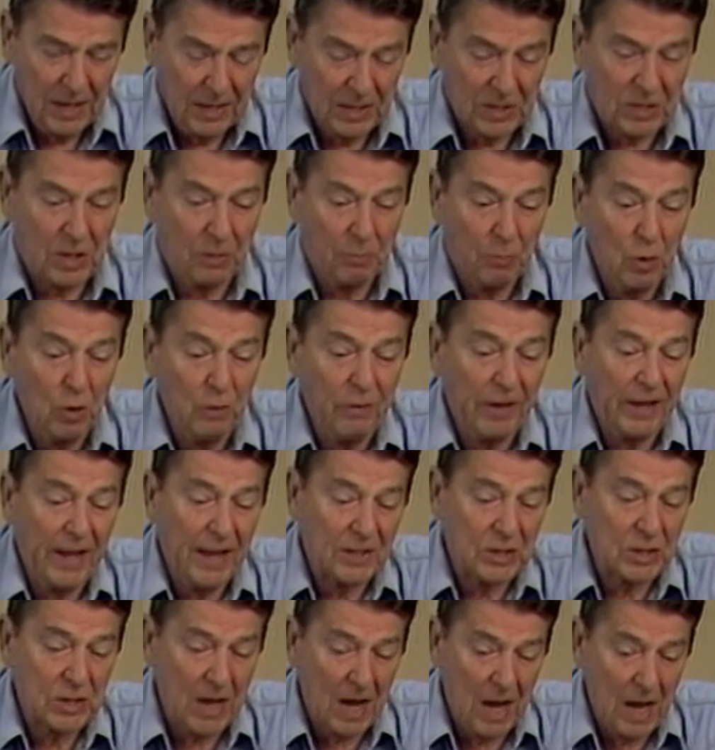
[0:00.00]
is the move
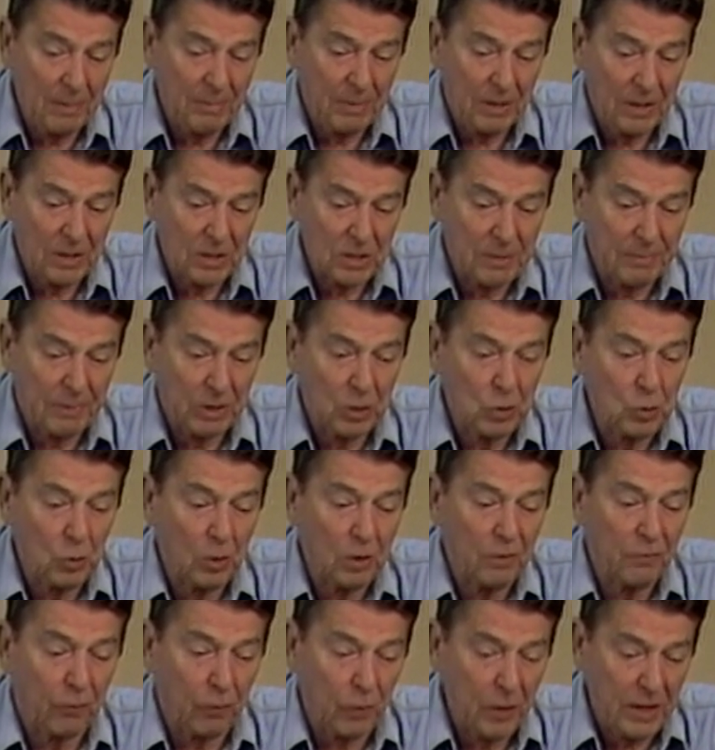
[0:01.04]
against communism and
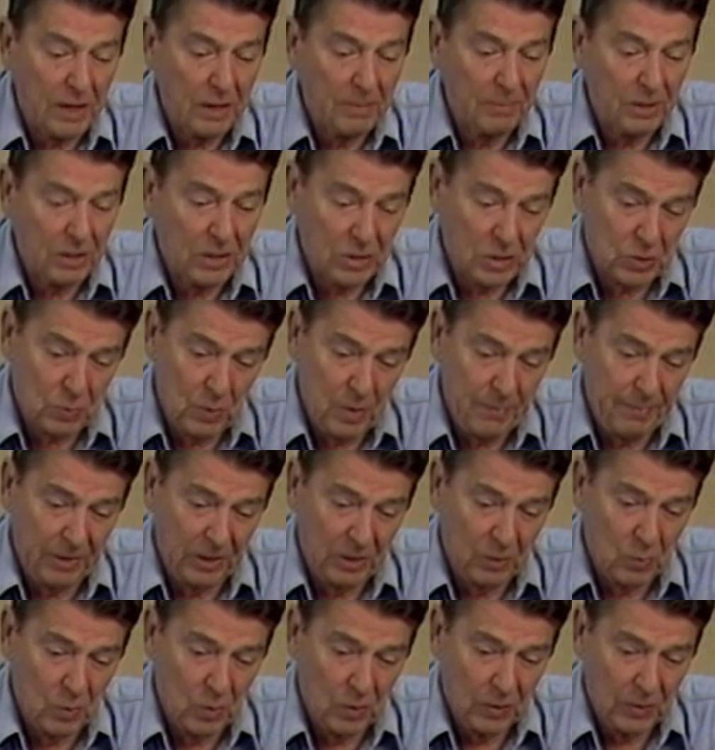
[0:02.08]
toward freedom that is
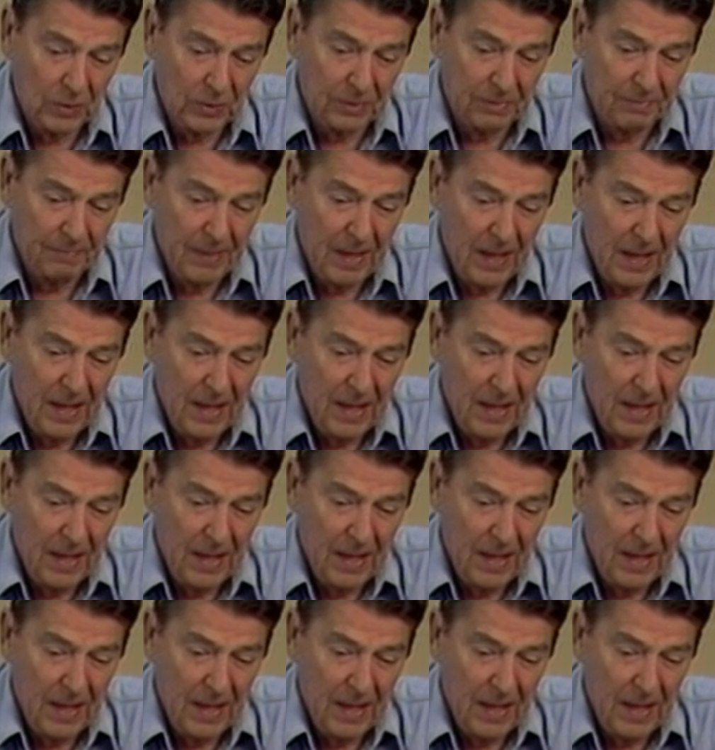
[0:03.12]
sweeping the world.